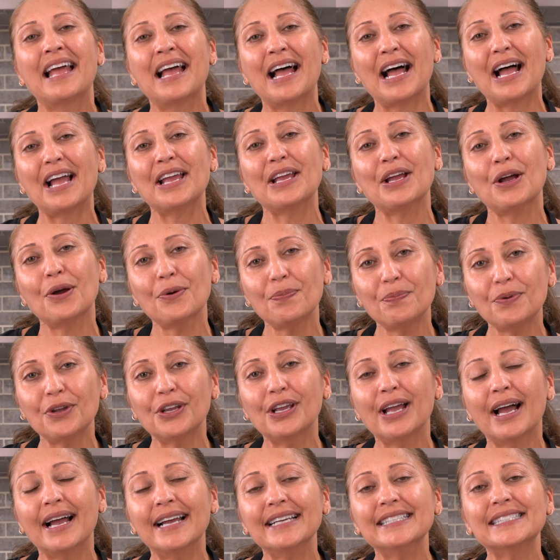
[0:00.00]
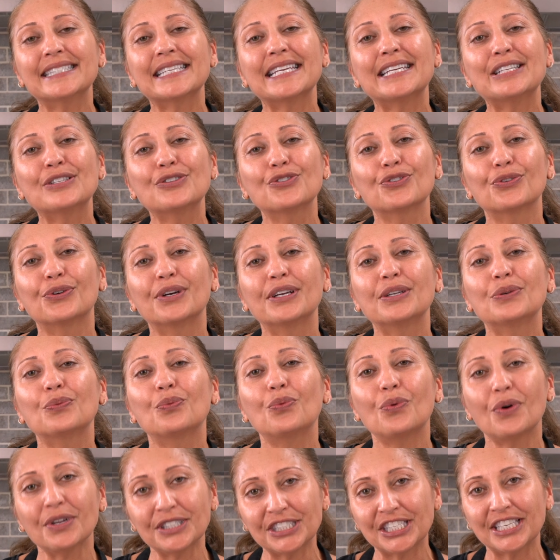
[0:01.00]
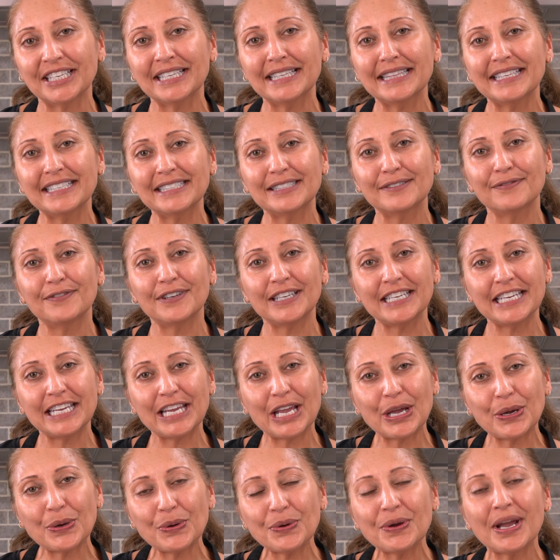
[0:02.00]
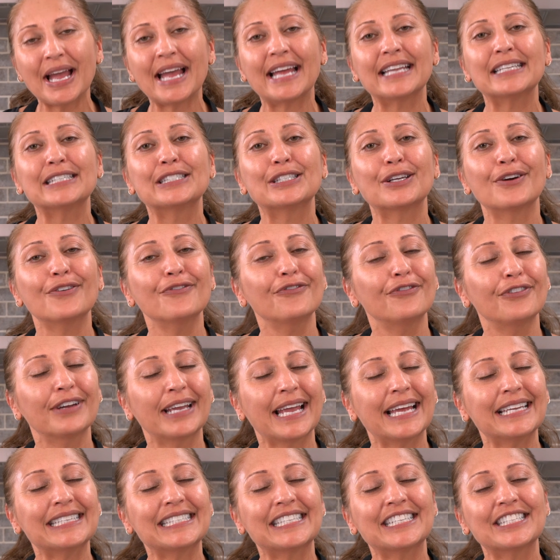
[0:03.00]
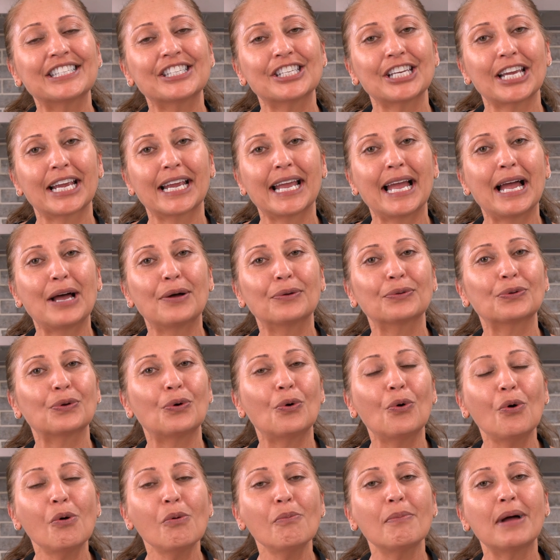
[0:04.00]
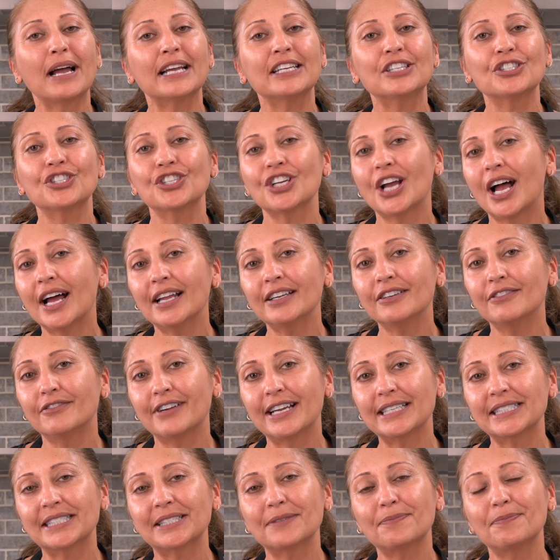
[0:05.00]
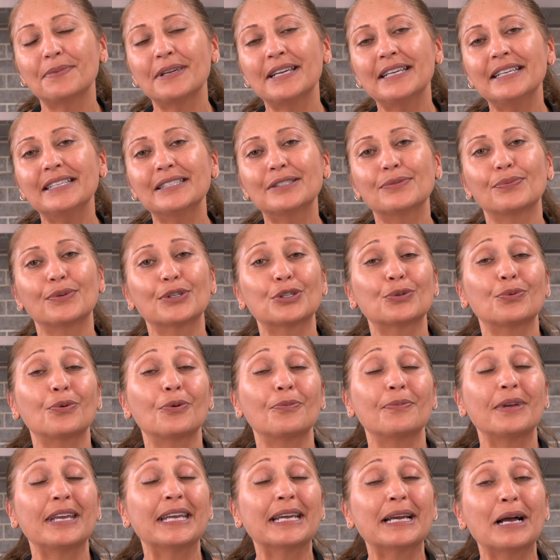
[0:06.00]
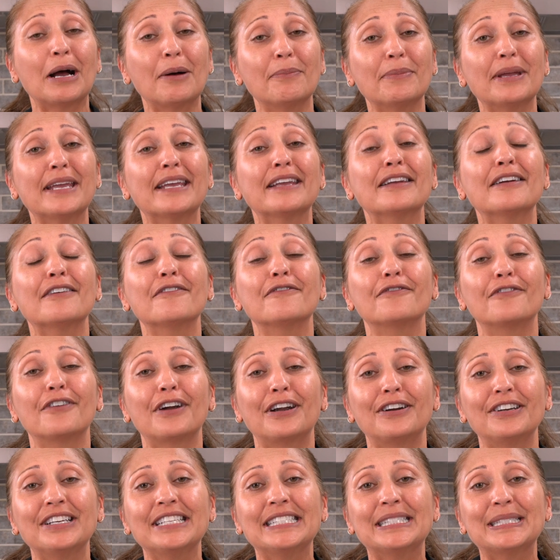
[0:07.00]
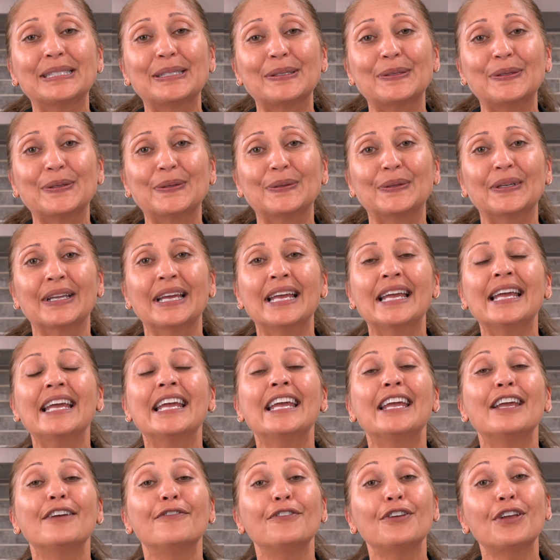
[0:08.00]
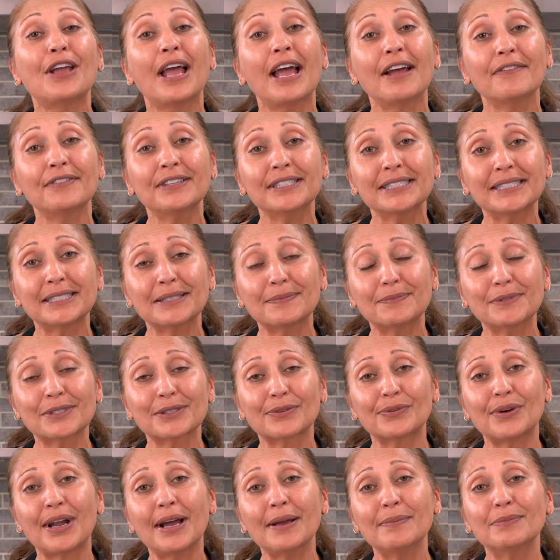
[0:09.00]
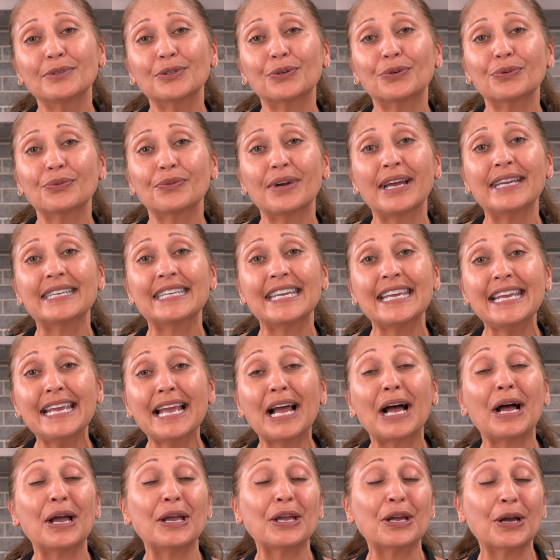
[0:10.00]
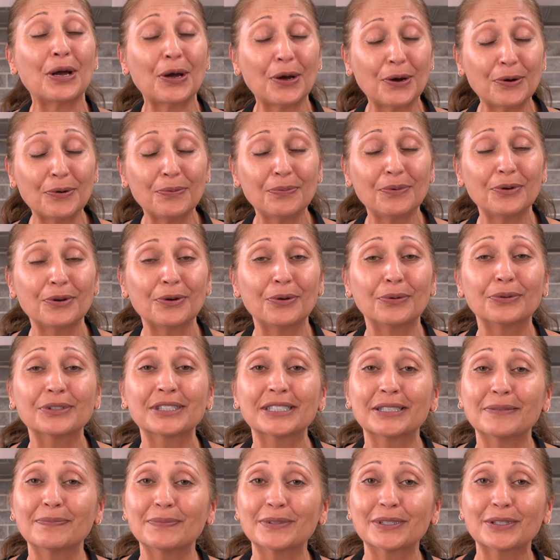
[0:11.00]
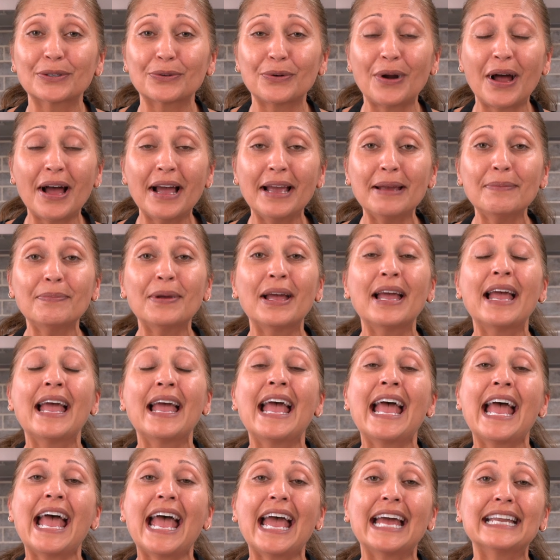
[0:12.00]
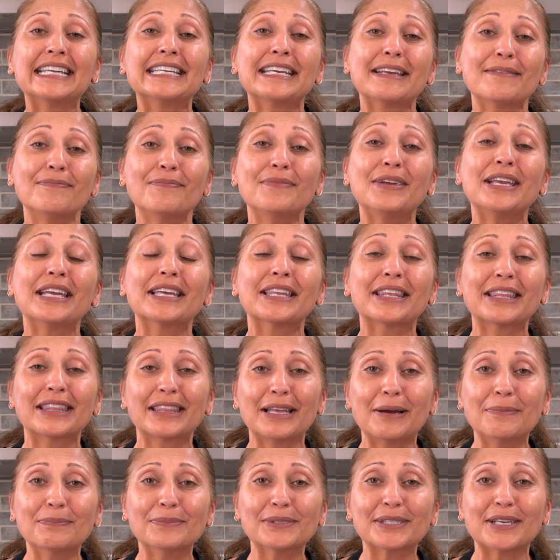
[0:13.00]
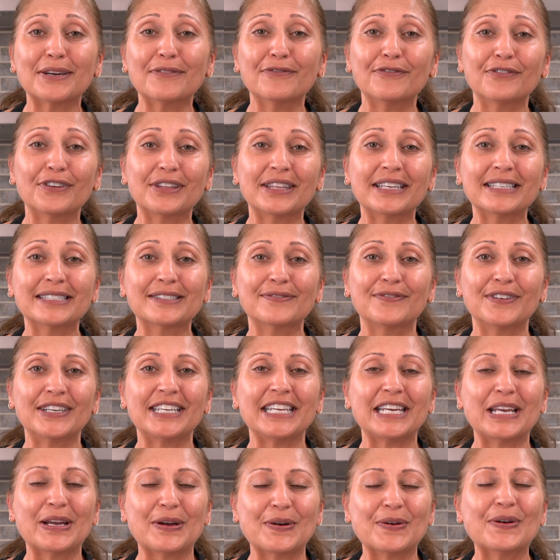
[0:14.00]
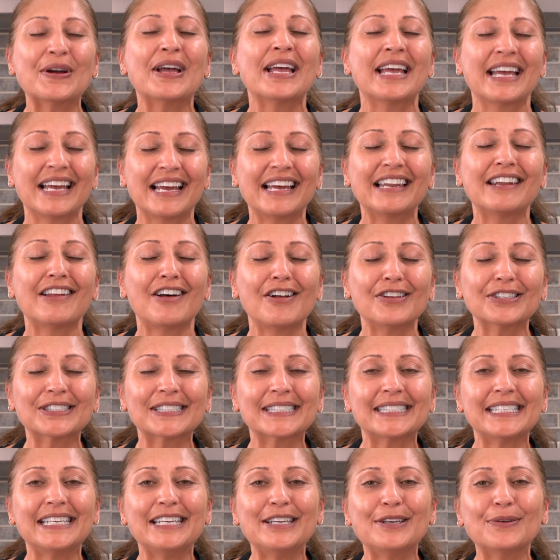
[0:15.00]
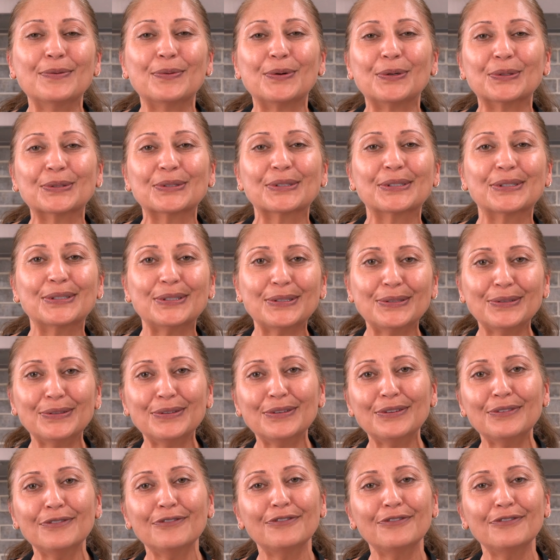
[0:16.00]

I hope you guys enjoyed watching this video, and don't forget to check out all my chaat recipes, which will be coming very soon. If you haven't subscribed already, I hope you'll subscribe and give me a thumbs up for this video. And I'll see you all soon